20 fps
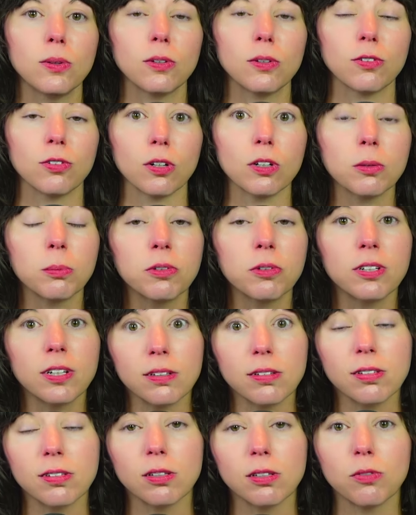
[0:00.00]
the
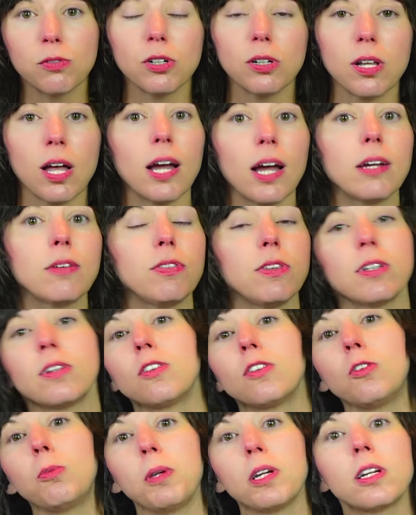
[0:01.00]
circumstances of your life, the
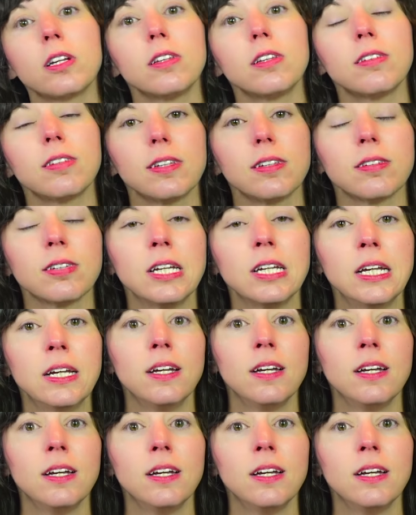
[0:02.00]
experiences